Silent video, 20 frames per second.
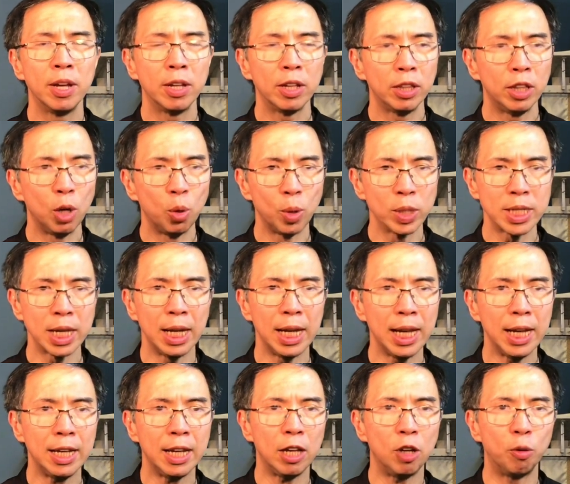There was a
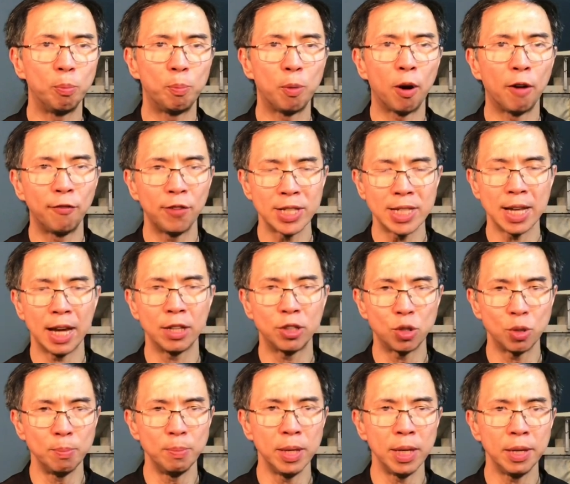lady who prophesied
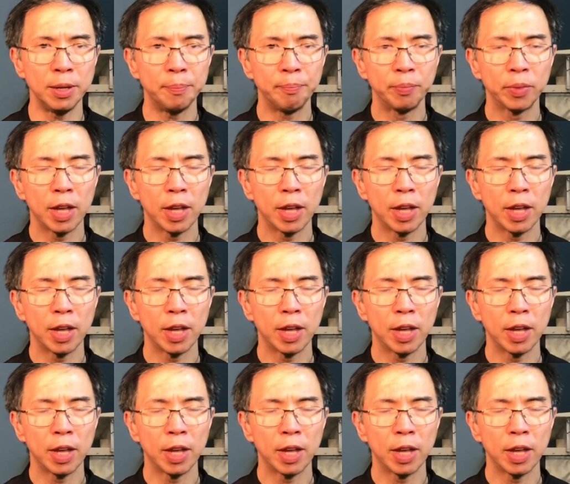to me